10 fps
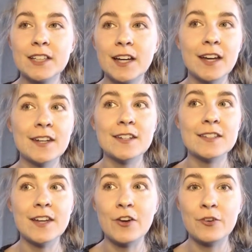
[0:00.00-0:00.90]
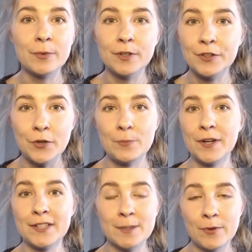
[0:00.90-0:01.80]
undesirable human
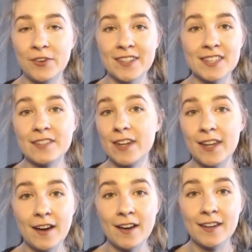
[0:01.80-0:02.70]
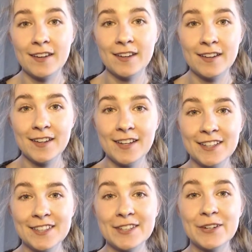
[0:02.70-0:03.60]
experience of any kind.
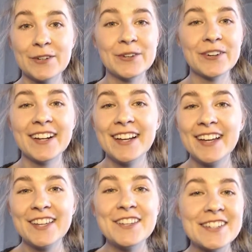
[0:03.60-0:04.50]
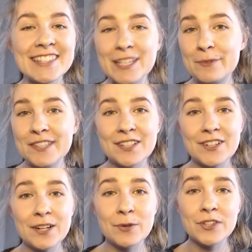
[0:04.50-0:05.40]
So you can substitute
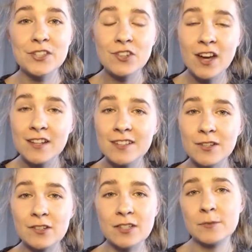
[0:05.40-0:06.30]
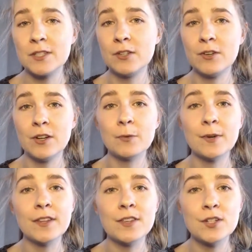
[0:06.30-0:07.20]
it with stress, you can substitute it
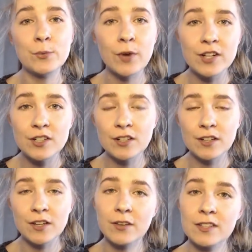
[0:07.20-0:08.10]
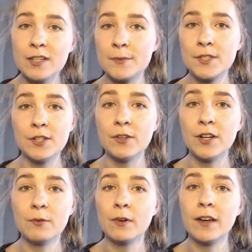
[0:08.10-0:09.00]
with depression, you can substitute
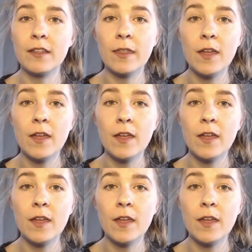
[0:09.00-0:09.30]
it with,